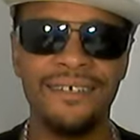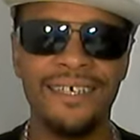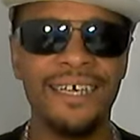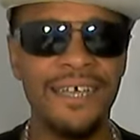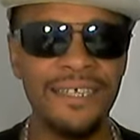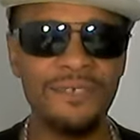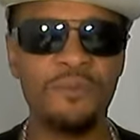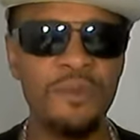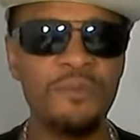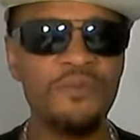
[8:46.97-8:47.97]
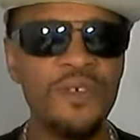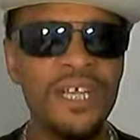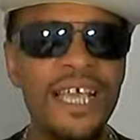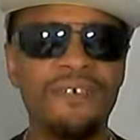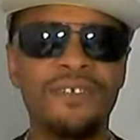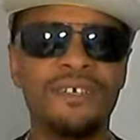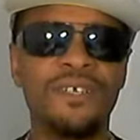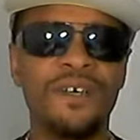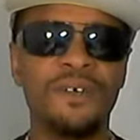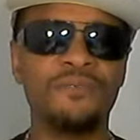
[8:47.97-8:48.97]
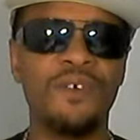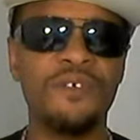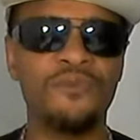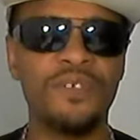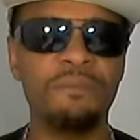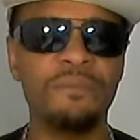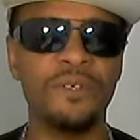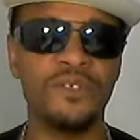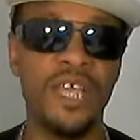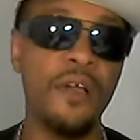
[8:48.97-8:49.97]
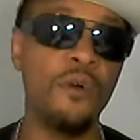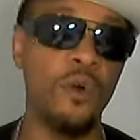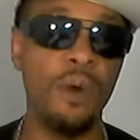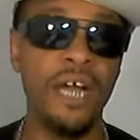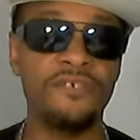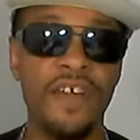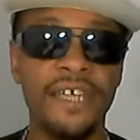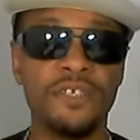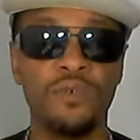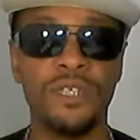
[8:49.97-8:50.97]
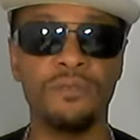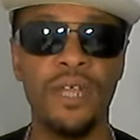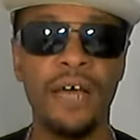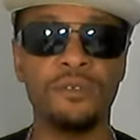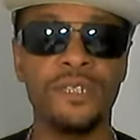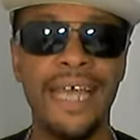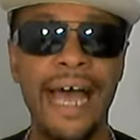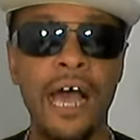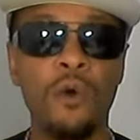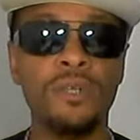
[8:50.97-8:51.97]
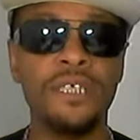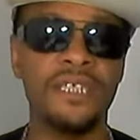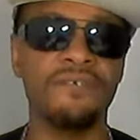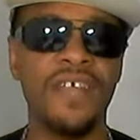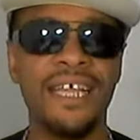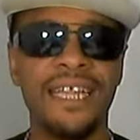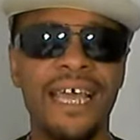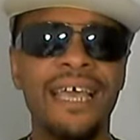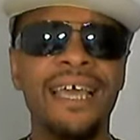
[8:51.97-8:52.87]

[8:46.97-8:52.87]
And that's what people really have to, you know, that's why you, some people say, oh, well, watch fights with, without sound and stuff like that.